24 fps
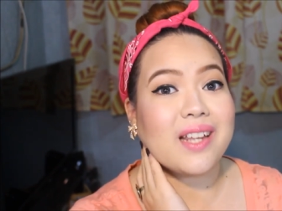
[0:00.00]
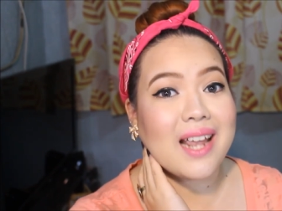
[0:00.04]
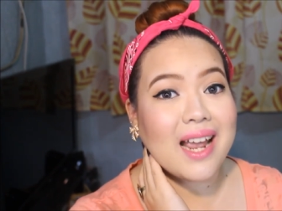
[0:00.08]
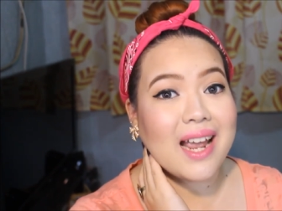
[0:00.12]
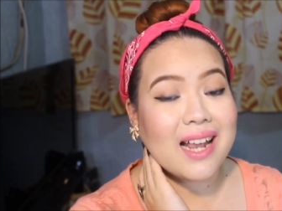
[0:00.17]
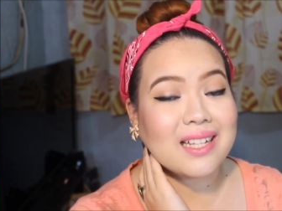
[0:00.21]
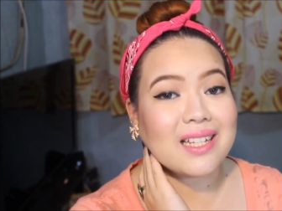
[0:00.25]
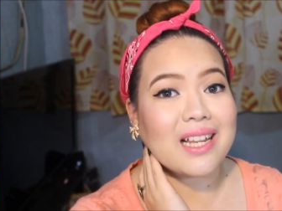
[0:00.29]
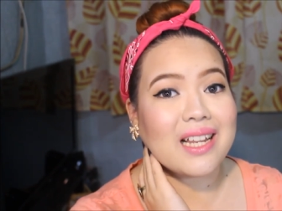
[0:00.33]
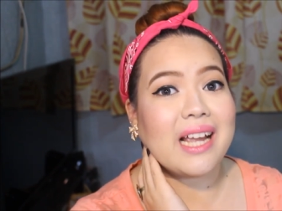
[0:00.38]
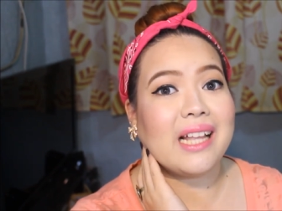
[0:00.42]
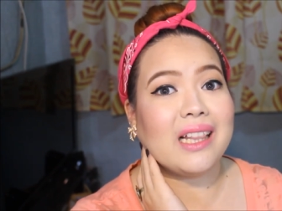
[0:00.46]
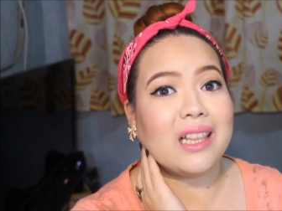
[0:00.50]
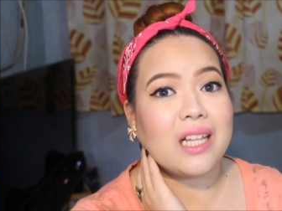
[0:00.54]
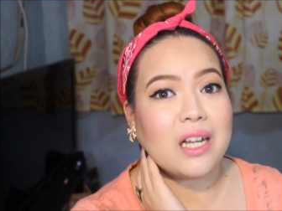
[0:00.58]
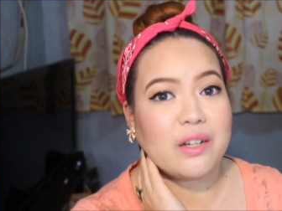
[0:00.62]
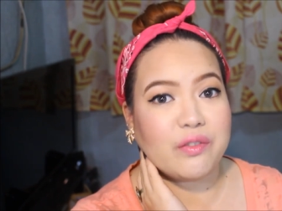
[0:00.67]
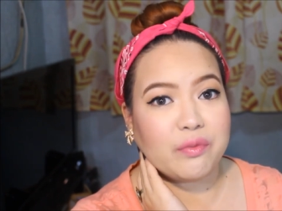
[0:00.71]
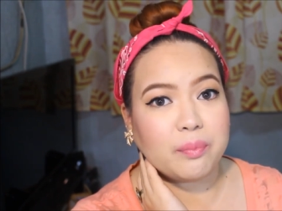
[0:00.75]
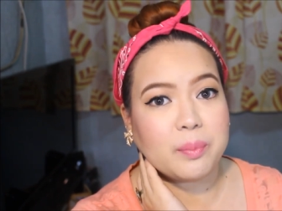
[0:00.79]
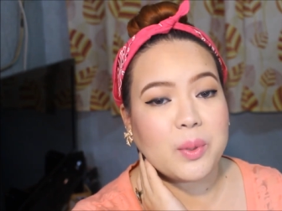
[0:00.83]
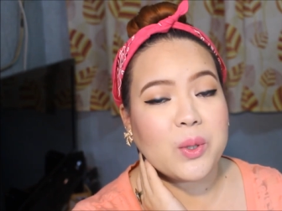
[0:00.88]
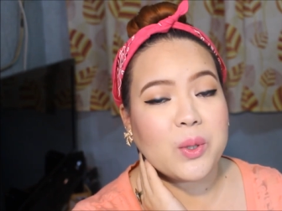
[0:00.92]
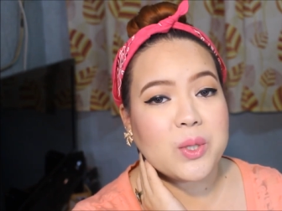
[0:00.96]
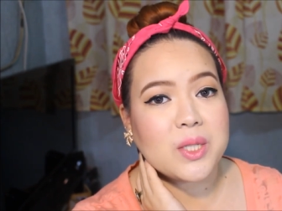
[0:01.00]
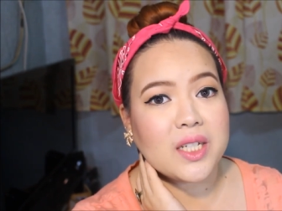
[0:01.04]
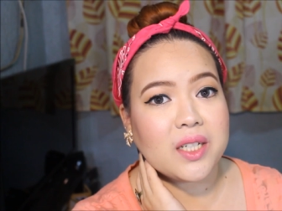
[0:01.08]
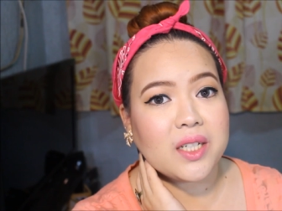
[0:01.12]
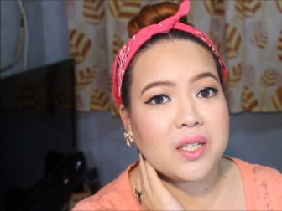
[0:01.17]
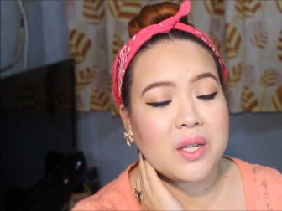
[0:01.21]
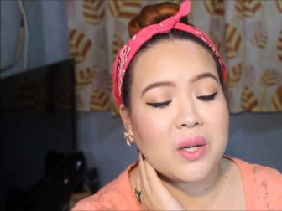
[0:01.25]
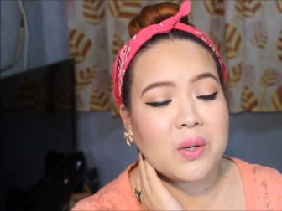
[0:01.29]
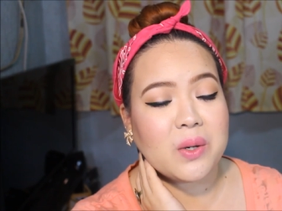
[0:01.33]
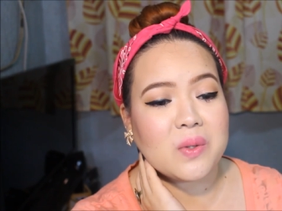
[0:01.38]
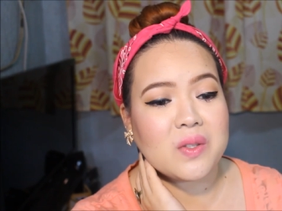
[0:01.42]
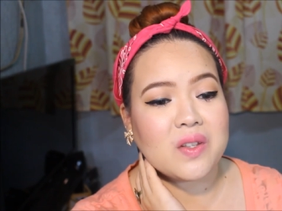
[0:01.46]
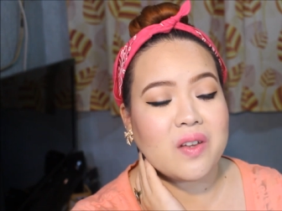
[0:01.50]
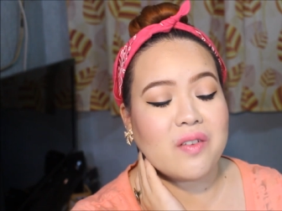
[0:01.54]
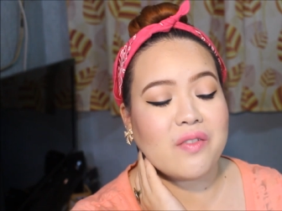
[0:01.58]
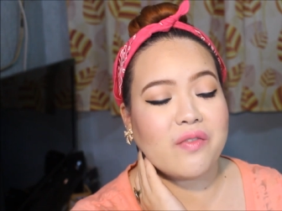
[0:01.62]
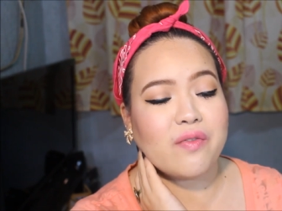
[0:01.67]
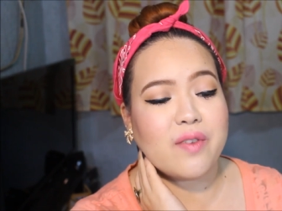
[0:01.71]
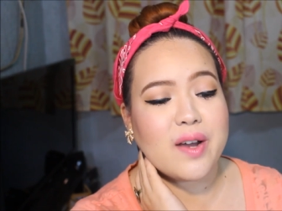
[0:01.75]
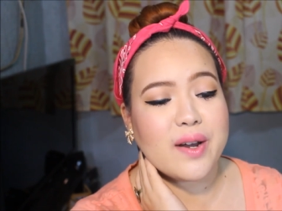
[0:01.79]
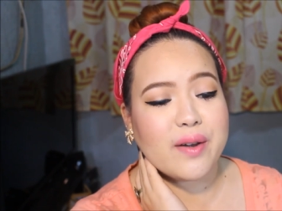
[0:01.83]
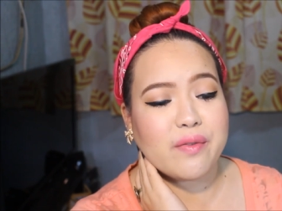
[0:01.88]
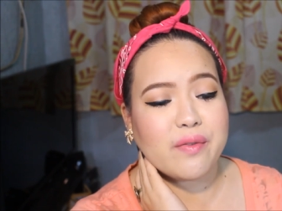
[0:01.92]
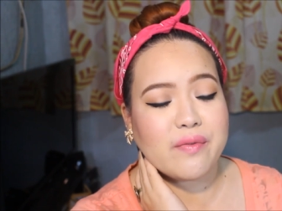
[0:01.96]
Yes, I love post-it notes. A
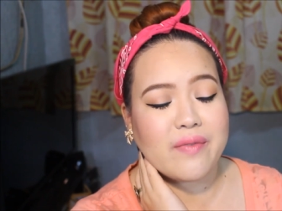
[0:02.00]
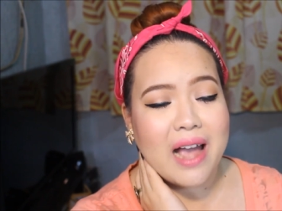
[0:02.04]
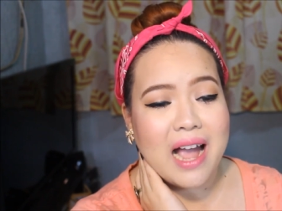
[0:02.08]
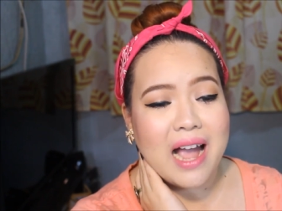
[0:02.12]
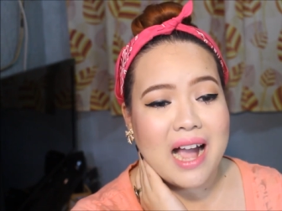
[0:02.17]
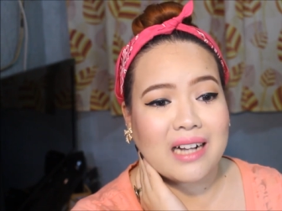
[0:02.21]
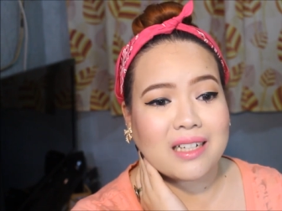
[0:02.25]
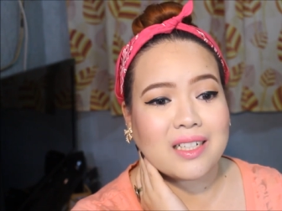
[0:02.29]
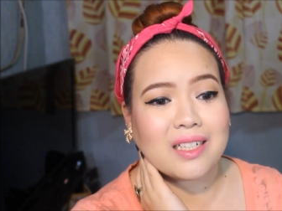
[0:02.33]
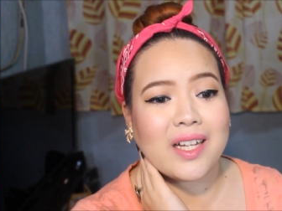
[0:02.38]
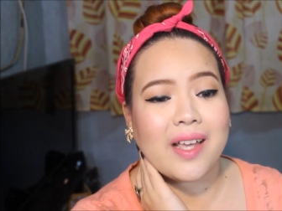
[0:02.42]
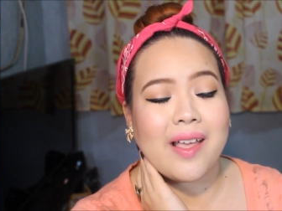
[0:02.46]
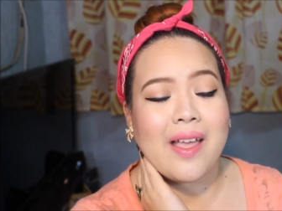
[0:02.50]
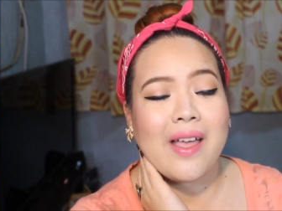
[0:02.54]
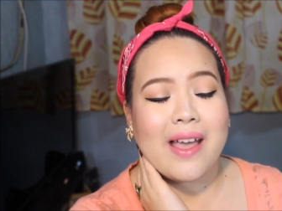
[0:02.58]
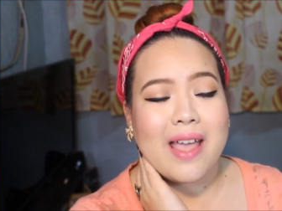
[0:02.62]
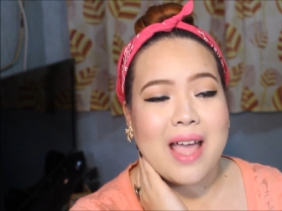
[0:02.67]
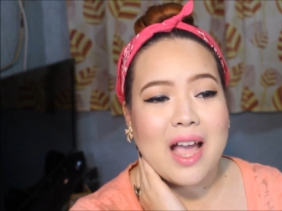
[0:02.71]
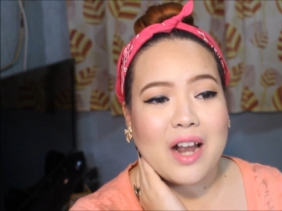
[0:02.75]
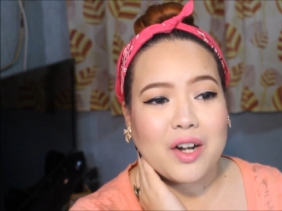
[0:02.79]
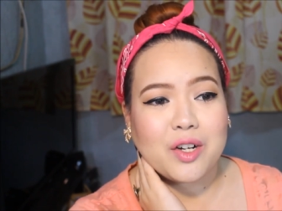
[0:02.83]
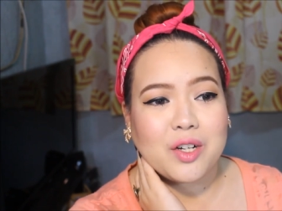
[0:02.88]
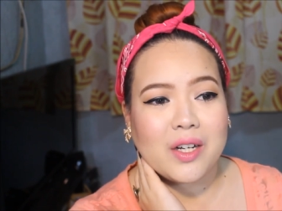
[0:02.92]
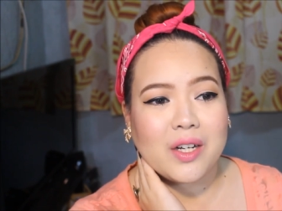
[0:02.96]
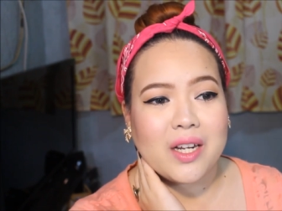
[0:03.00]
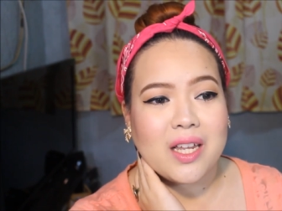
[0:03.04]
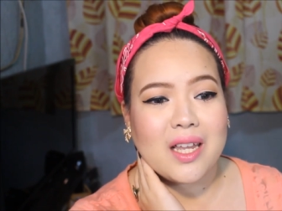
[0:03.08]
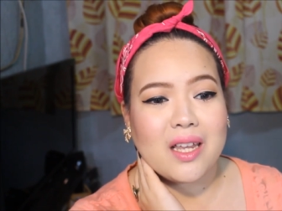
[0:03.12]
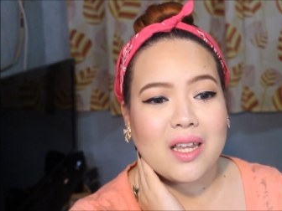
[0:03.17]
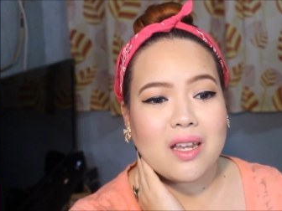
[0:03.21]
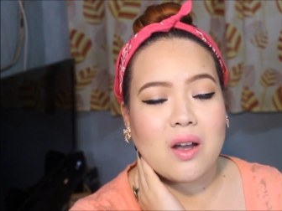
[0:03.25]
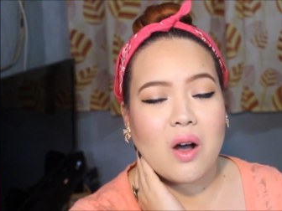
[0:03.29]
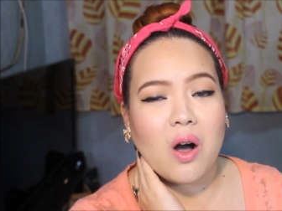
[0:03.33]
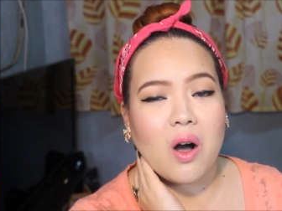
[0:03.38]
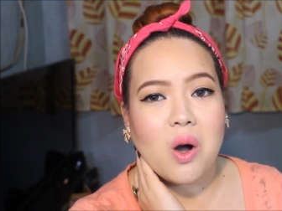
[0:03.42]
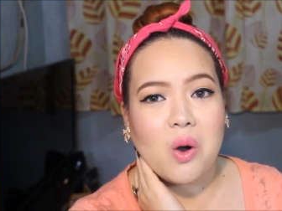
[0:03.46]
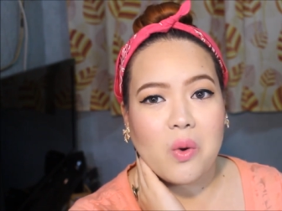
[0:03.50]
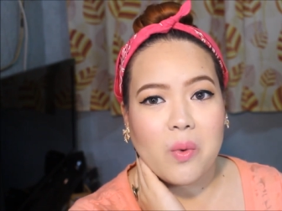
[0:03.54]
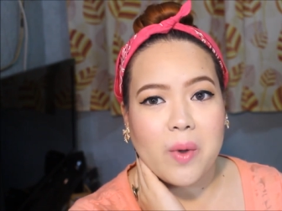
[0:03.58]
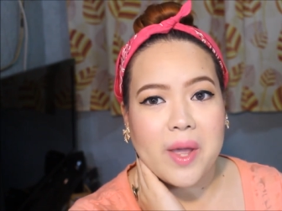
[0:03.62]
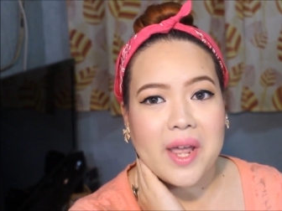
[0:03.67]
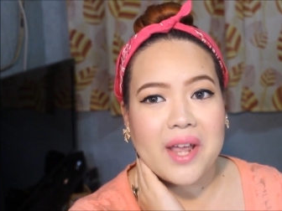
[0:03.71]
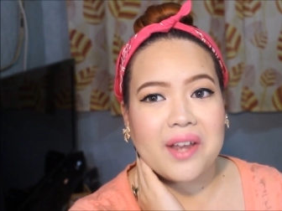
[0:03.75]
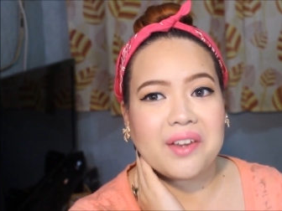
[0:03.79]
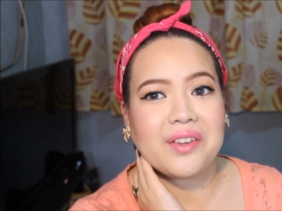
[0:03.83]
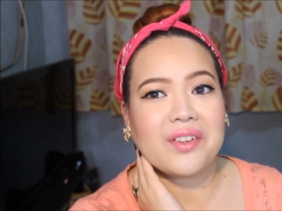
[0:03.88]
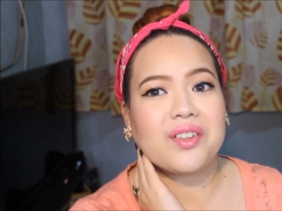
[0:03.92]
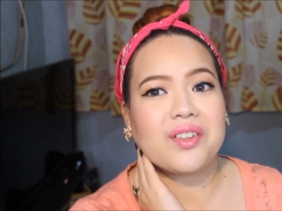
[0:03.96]
fun fact, I actually
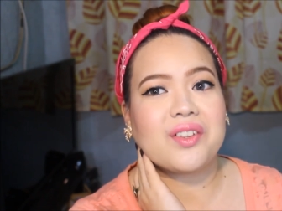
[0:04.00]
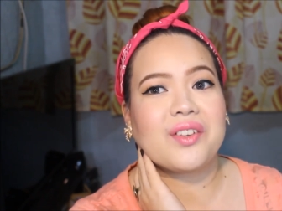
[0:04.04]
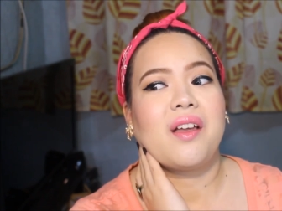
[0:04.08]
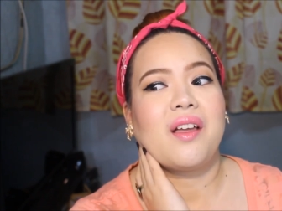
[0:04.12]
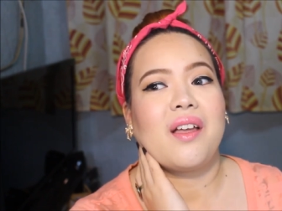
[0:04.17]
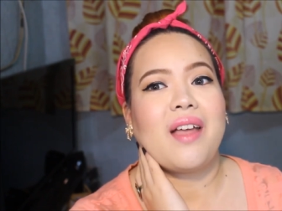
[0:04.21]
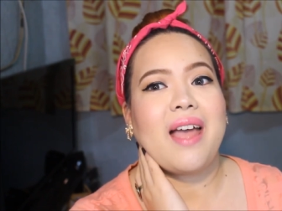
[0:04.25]
always